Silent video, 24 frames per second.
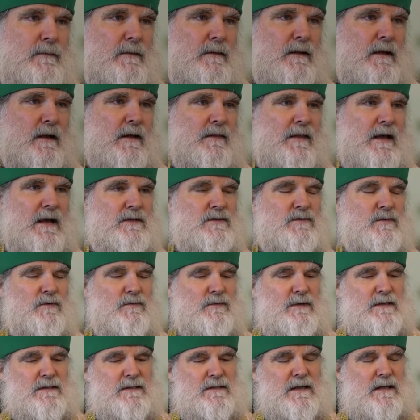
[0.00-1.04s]
And that's what
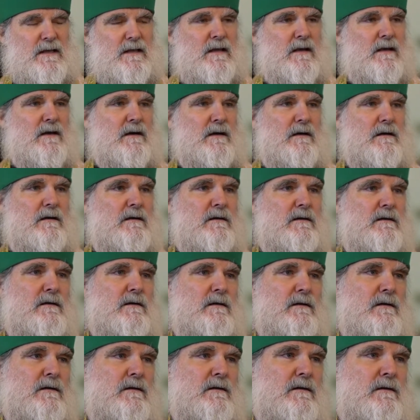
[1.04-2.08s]
we see here.
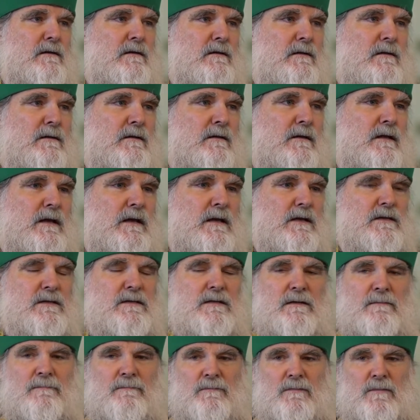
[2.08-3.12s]

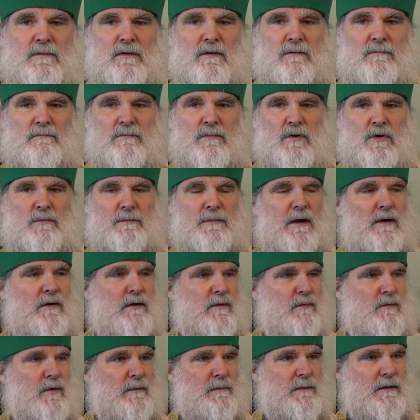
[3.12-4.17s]
These
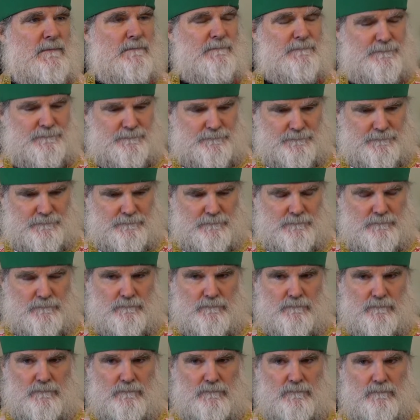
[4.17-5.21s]
myrrh-bearing women
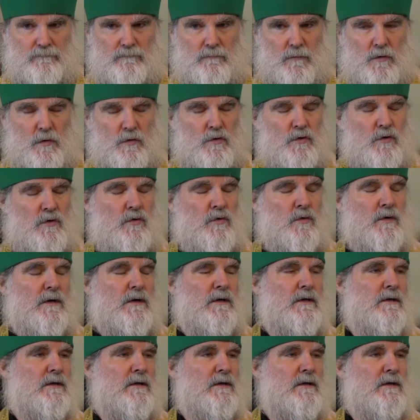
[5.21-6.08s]
who